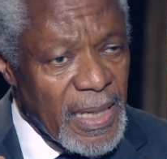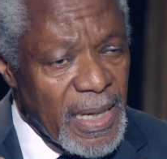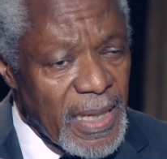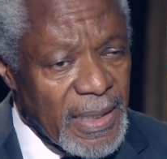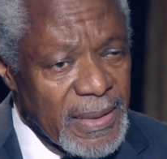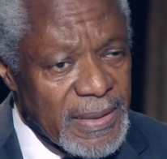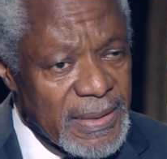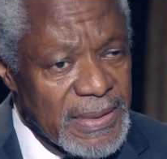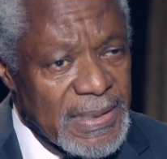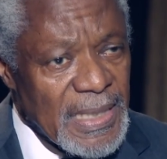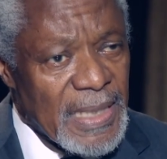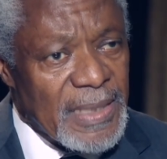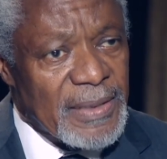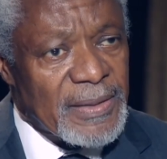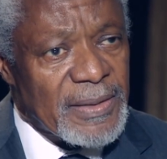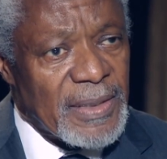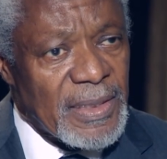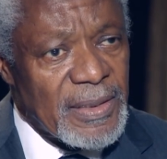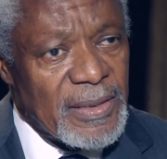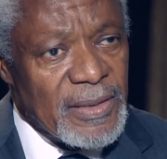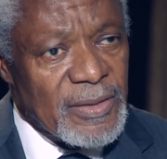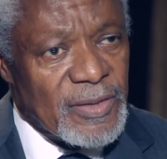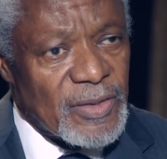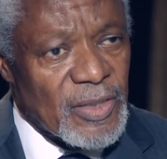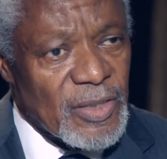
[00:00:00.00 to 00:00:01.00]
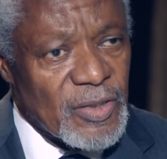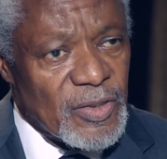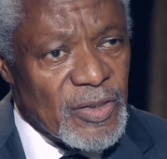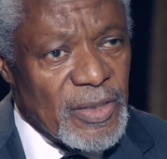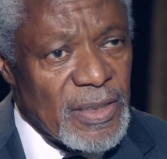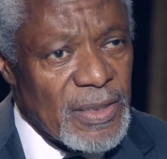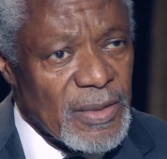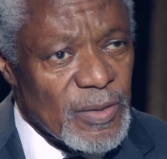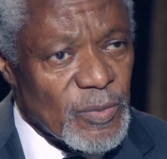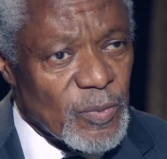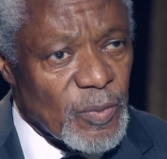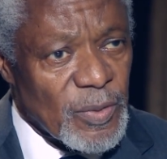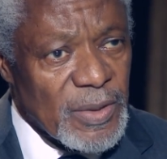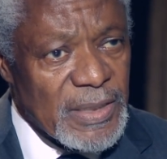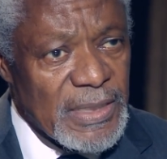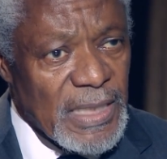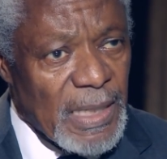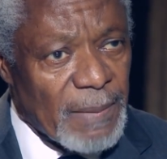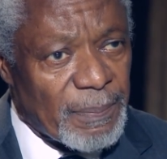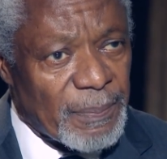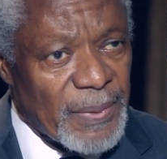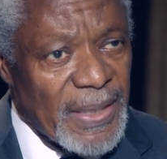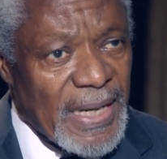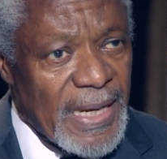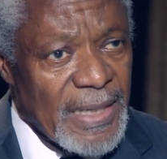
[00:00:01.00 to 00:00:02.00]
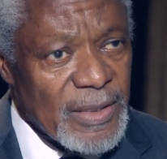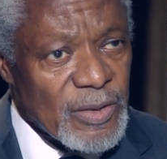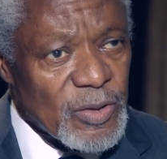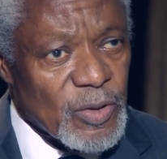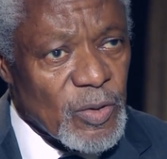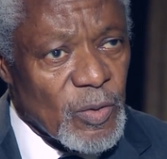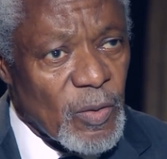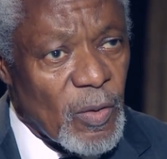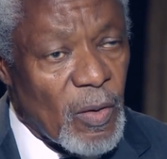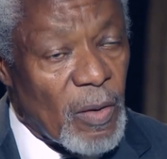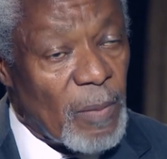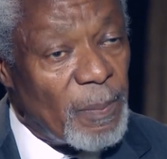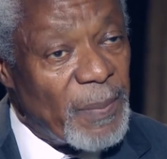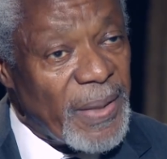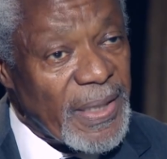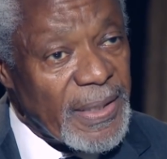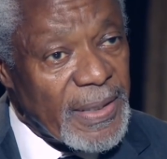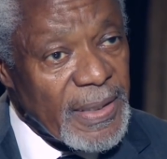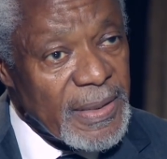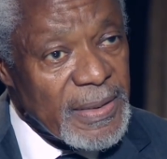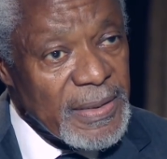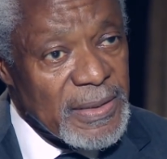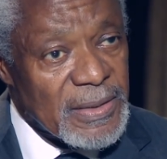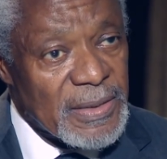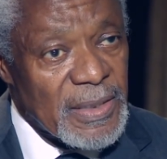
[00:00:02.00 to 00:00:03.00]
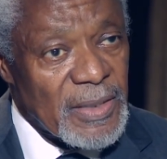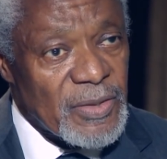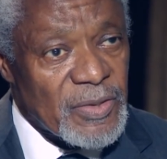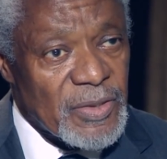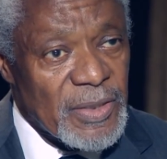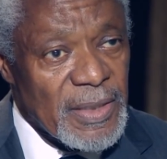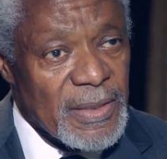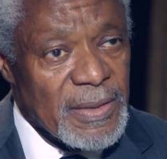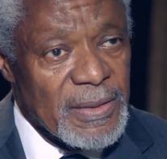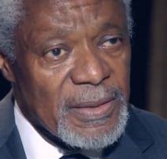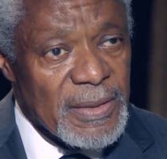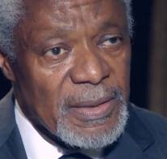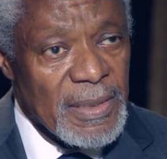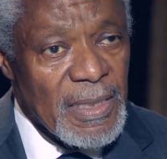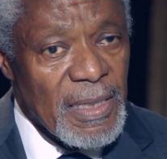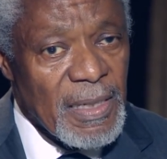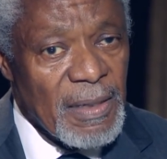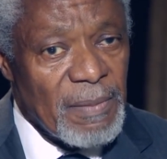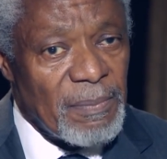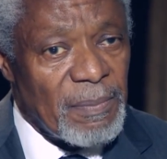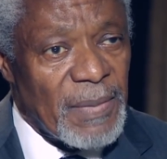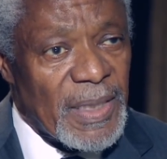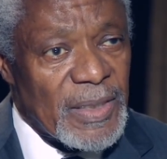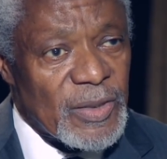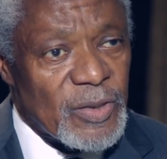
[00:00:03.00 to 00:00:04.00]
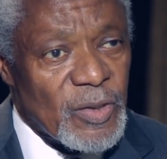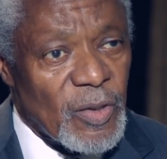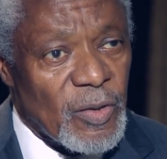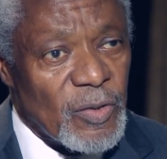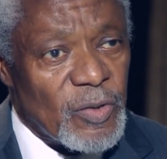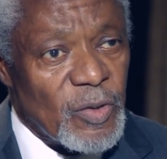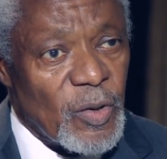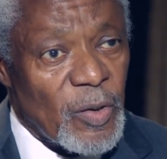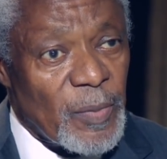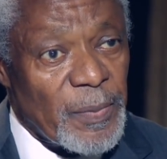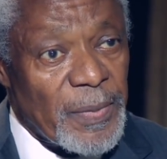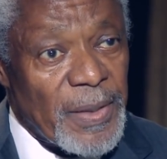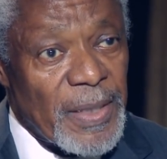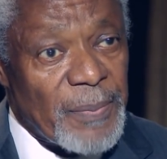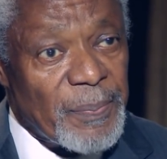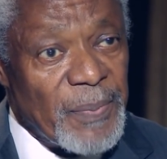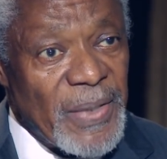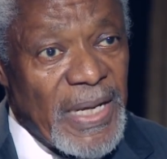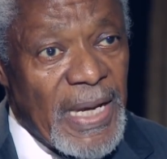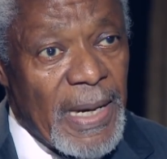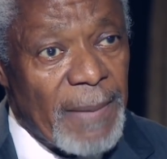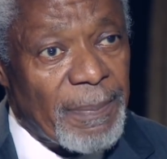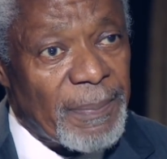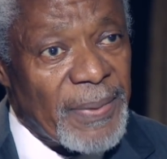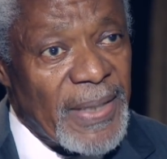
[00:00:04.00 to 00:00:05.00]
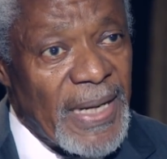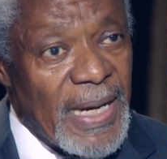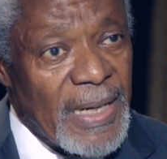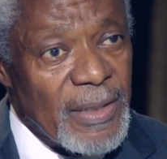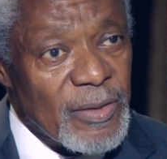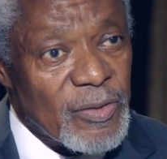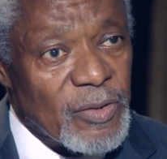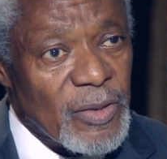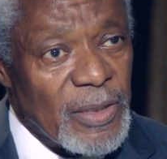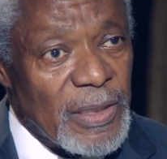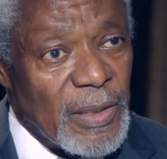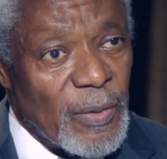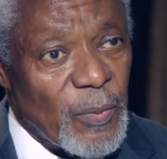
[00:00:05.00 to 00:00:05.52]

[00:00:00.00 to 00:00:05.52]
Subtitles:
and takes the decisions which applies to all. But the decisions must not only be applied to